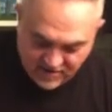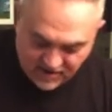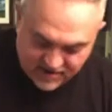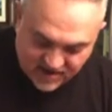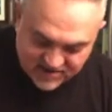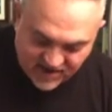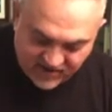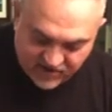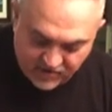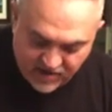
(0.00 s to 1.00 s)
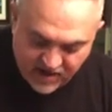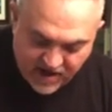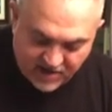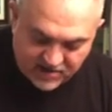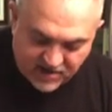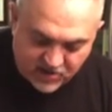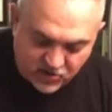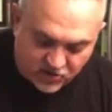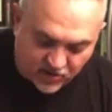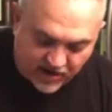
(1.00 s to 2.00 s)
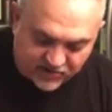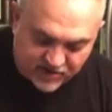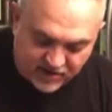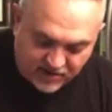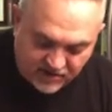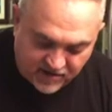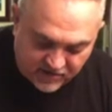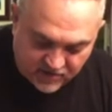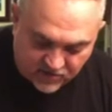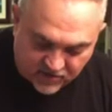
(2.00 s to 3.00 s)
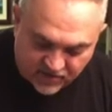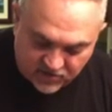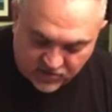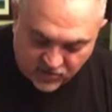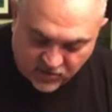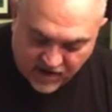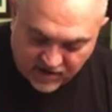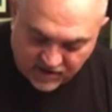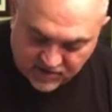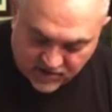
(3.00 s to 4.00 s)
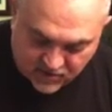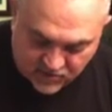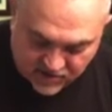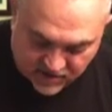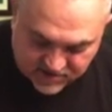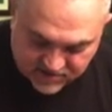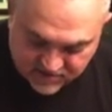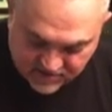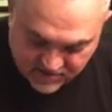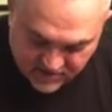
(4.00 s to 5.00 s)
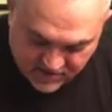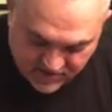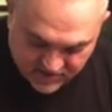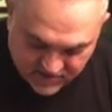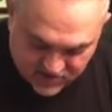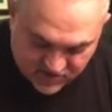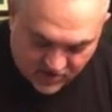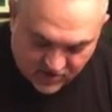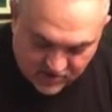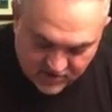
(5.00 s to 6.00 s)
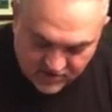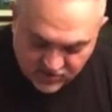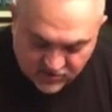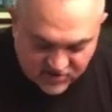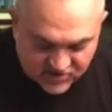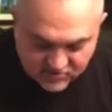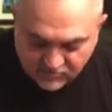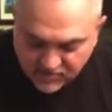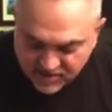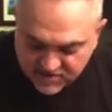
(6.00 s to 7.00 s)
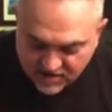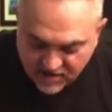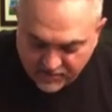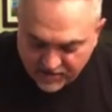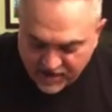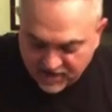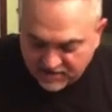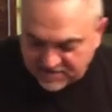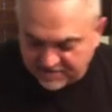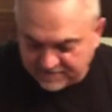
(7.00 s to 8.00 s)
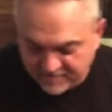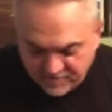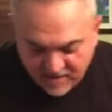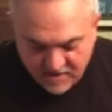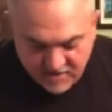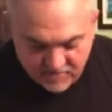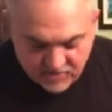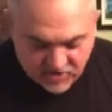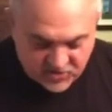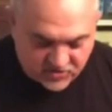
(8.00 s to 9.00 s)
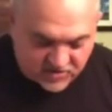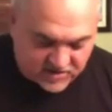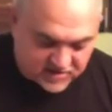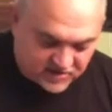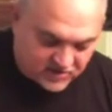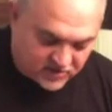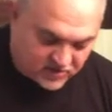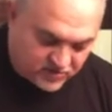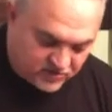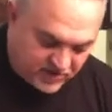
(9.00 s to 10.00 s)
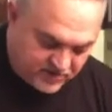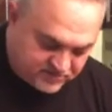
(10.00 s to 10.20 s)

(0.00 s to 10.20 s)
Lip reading: It doesn't have to be anything, you don't have to knead it, you don't have to do anything with this. So you just mix it up nice, make sure it's a little gooey.